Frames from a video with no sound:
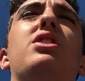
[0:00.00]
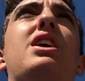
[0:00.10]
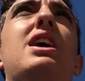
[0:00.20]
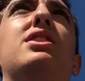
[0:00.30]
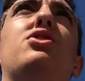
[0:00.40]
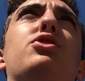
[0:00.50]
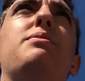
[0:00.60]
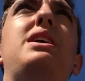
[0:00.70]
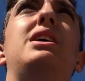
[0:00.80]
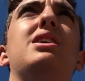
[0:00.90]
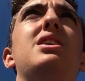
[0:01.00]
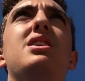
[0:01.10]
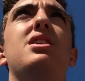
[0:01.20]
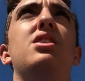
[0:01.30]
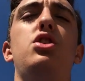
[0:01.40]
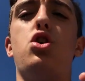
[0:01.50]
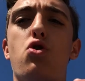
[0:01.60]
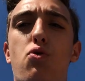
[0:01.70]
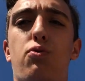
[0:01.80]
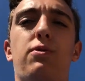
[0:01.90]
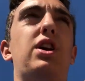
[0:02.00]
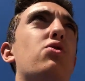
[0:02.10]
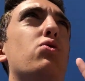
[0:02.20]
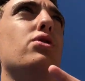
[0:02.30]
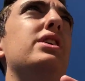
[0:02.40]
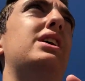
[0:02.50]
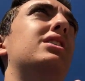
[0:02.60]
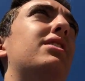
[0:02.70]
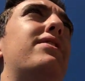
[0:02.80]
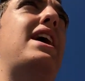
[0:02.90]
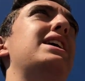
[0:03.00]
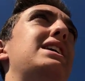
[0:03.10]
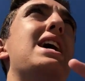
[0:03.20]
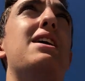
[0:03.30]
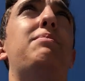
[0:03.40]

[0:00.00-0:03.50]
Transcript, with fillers: The guy told me no recording of that yet,